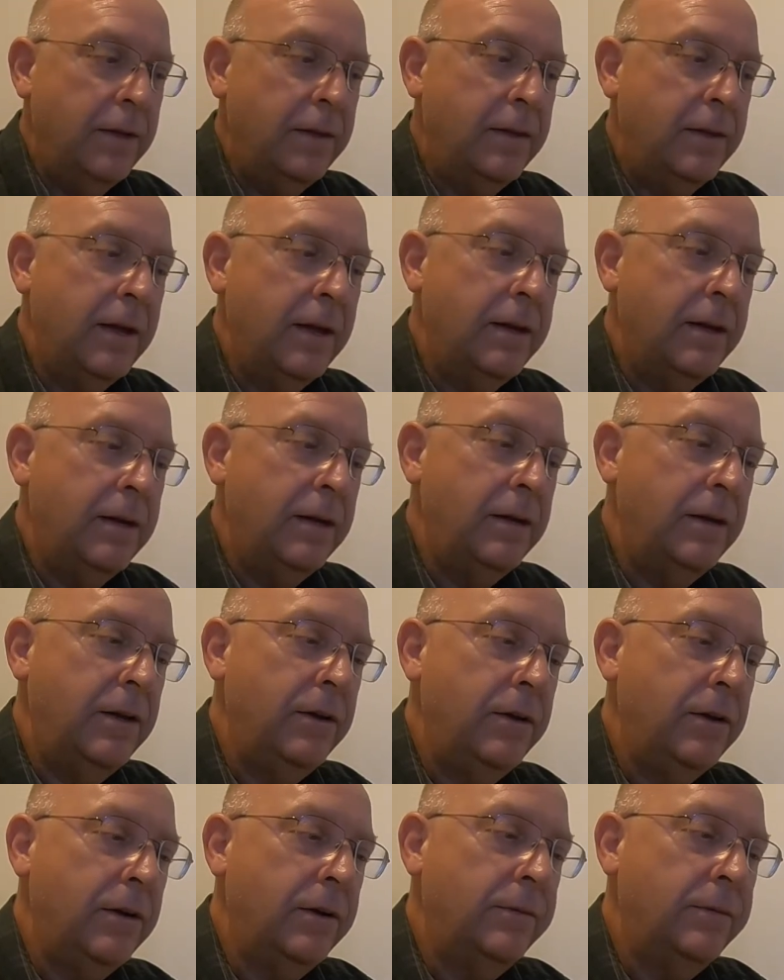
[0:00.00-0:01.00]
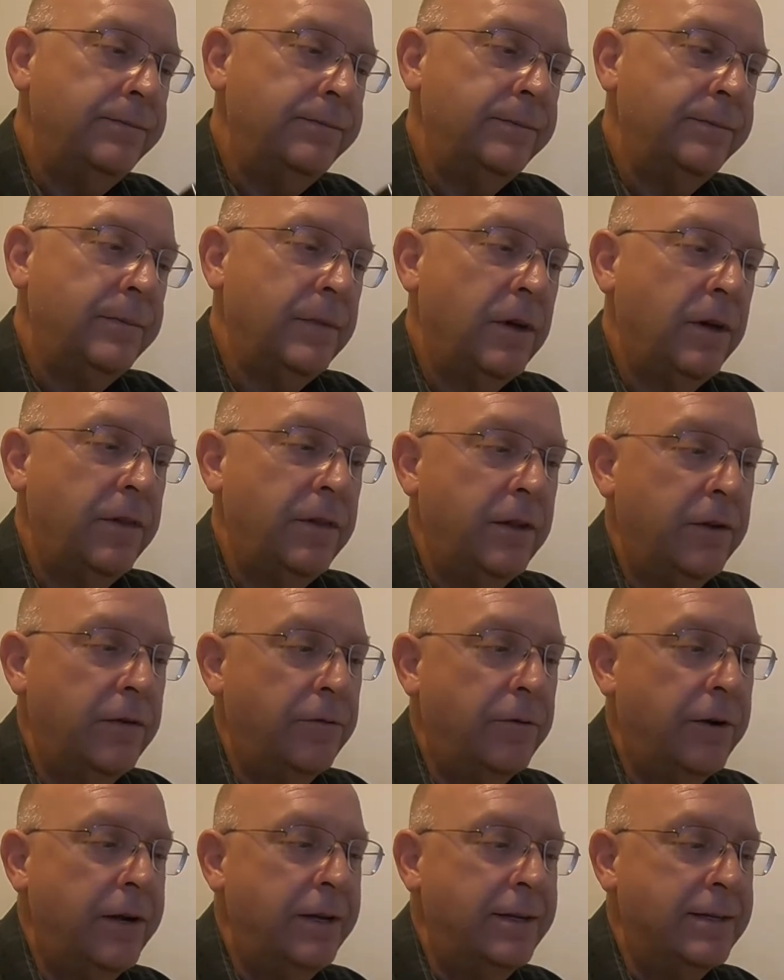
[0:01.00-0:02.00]
down in here on the
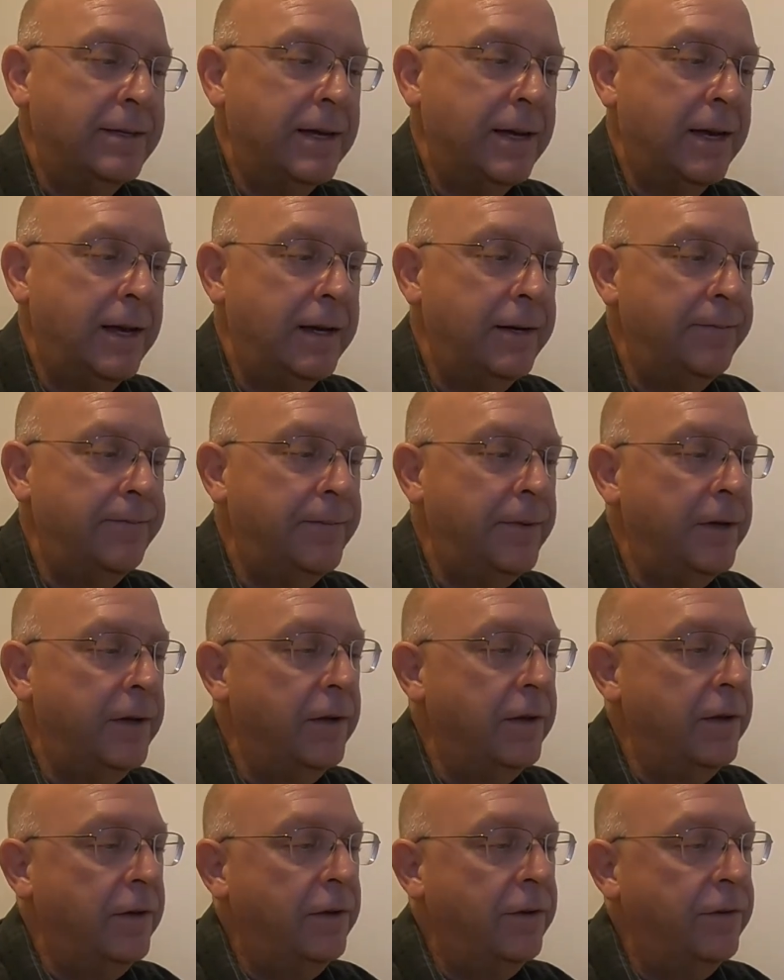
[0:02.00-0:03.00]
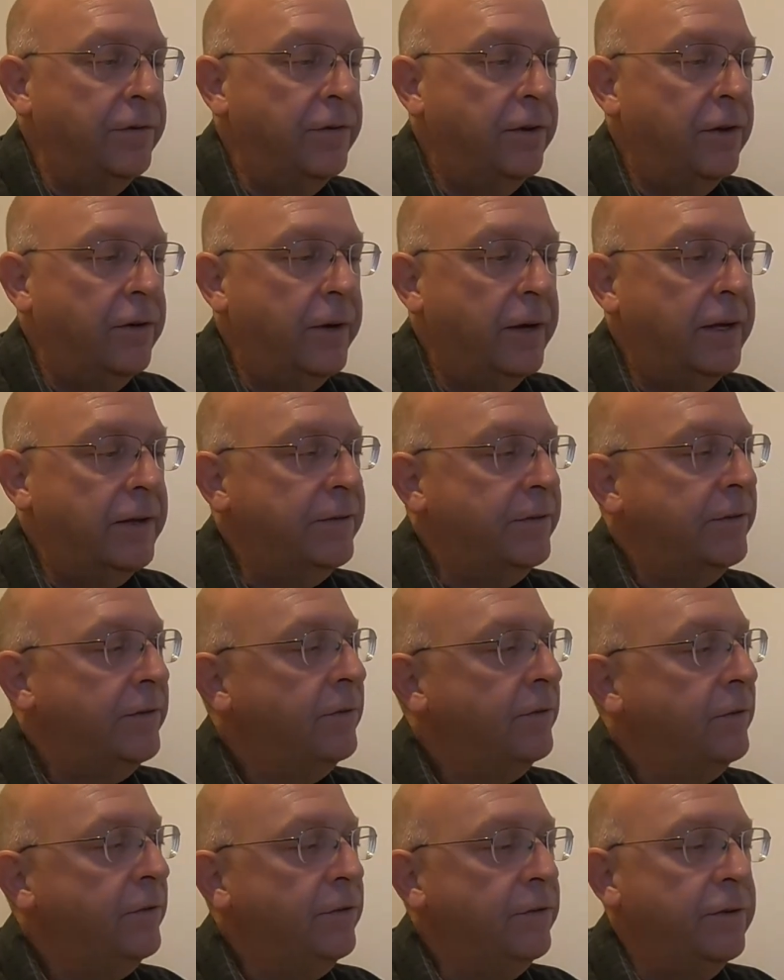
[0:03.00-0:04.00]
right side, so I can still
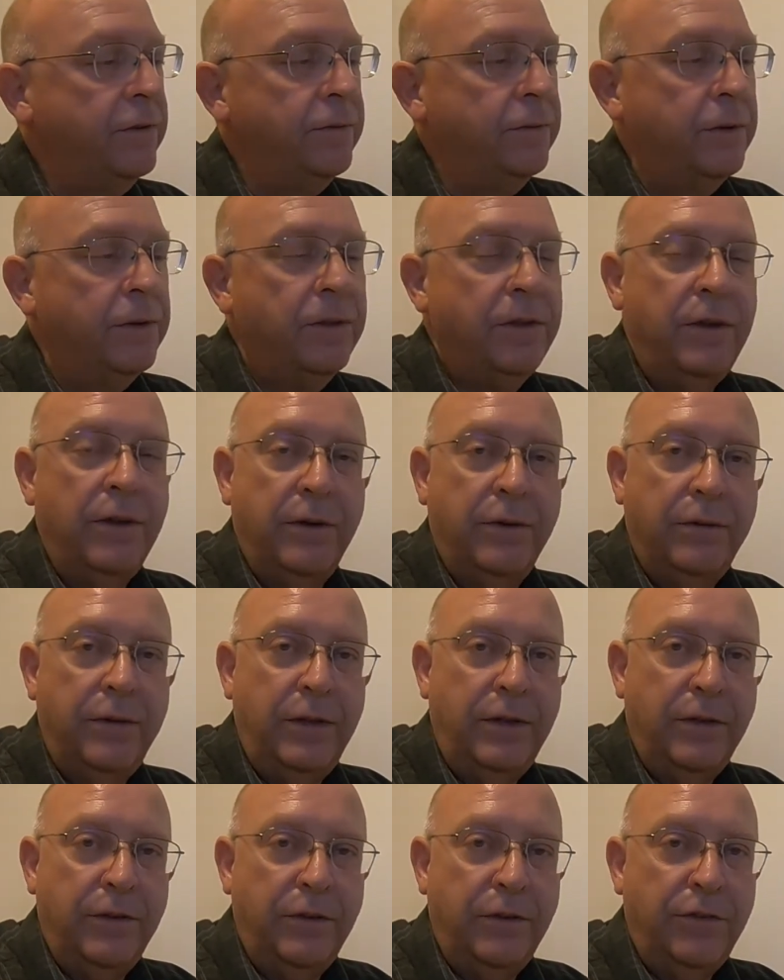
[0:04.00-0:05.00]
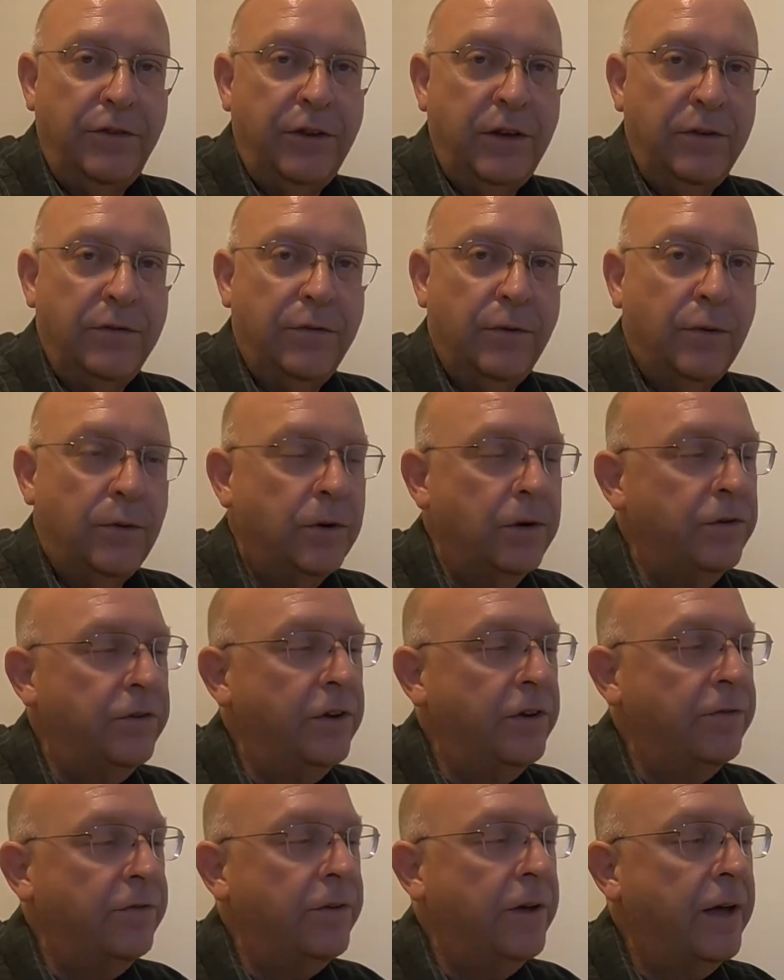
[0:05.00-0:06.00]
use it with, you know, either the Gen 4 or Gen
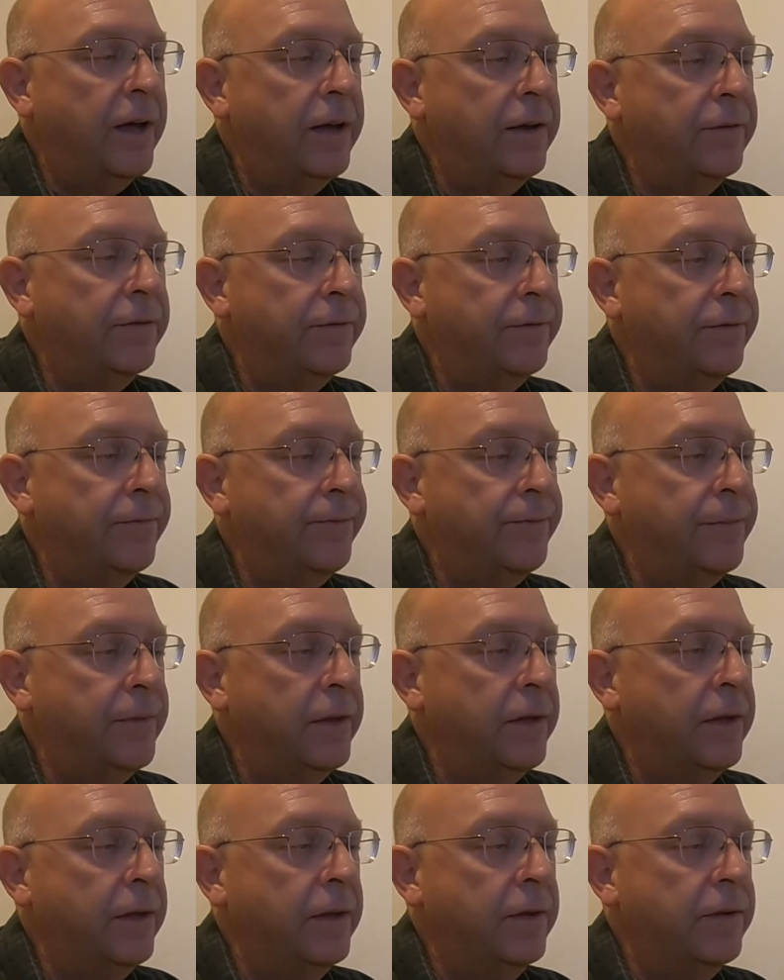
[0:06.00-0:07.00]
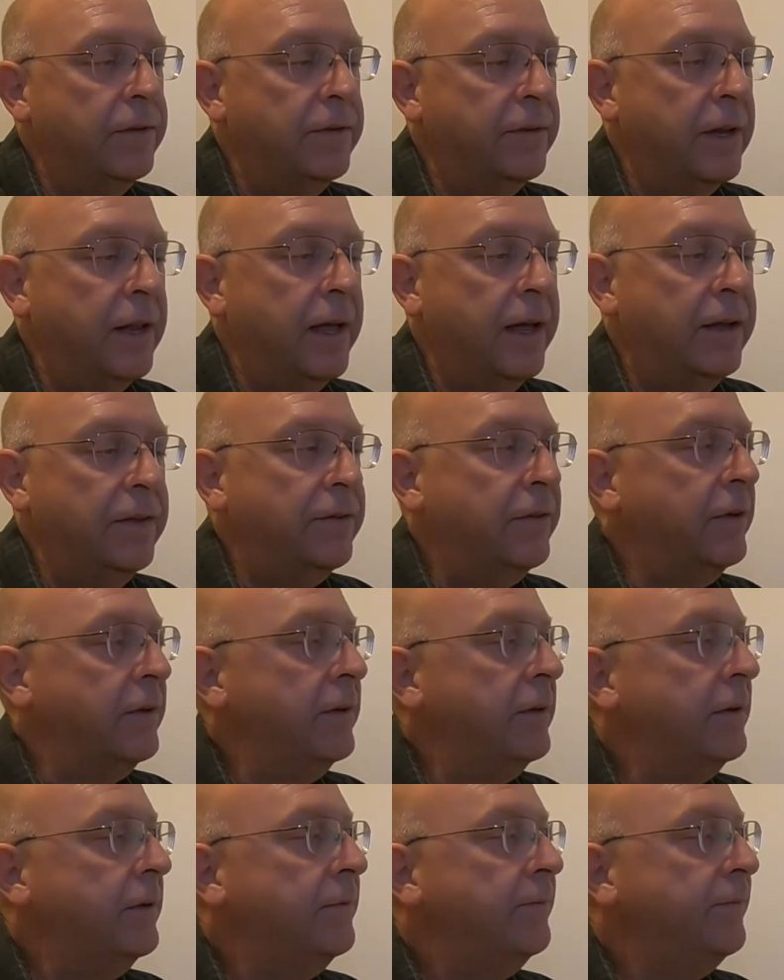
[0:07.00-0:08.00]
5 slides on there,